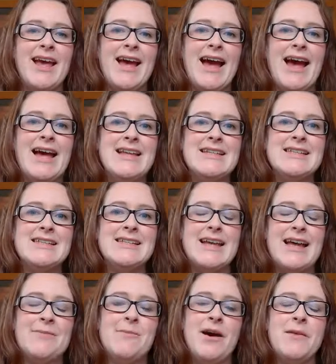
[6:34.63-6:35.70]
And
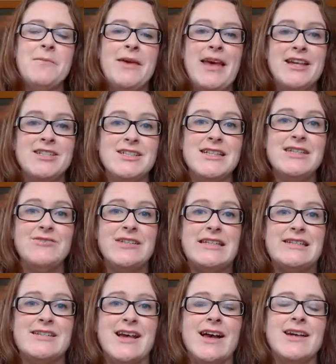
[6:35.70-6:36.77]
my PhD
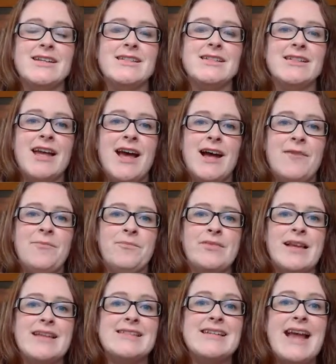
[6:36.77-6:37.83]
research
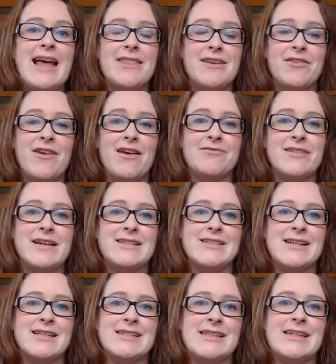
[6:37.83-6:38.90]
is an ethnographic
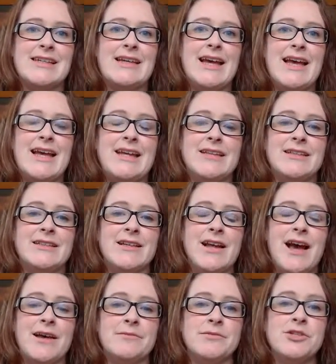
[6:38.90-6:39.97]
study
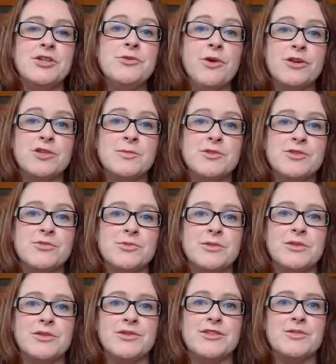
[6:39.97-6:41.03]
in two hospital
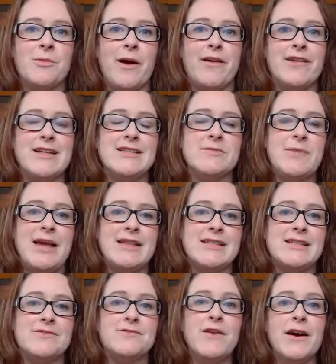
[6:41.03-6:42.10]
wards, where I
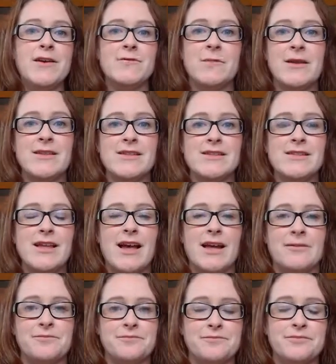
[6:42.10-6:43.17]
spent 5 months
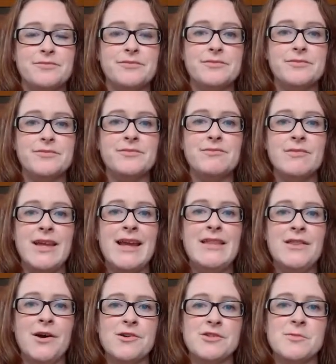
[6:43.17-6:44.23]

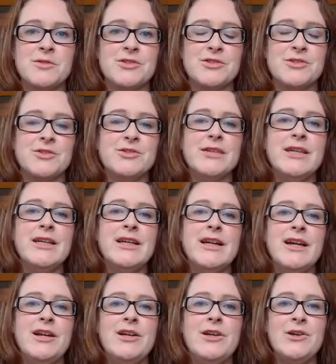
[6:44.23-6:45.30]
in the hospital
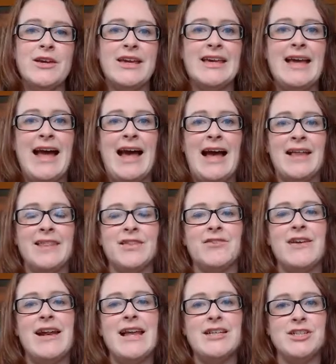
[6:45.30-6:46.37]
looking at the
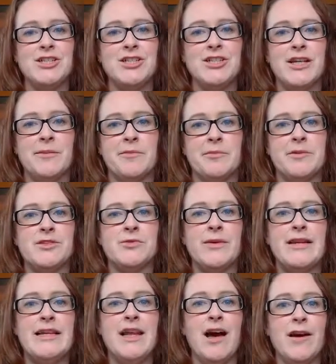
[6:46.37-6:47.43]
relationship
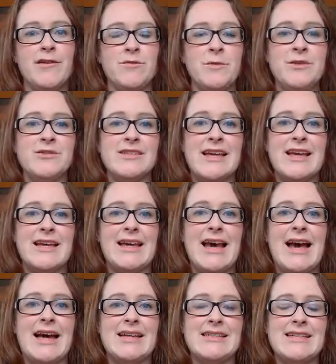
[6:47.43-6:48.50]
between live music
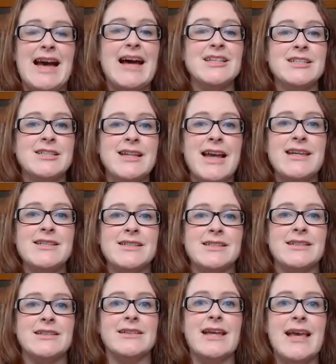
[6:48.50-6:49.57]
and
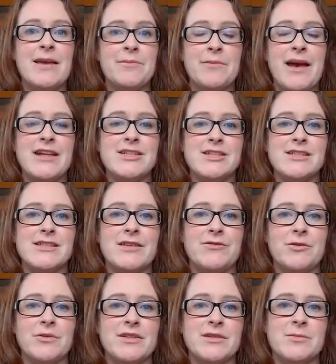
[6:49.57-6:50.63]
agitation in patients
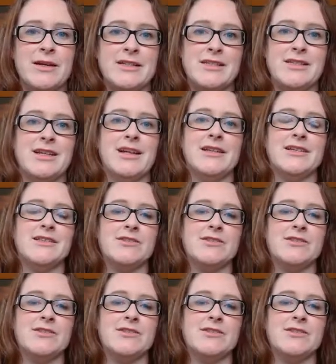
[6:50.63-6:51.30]
living with dementia.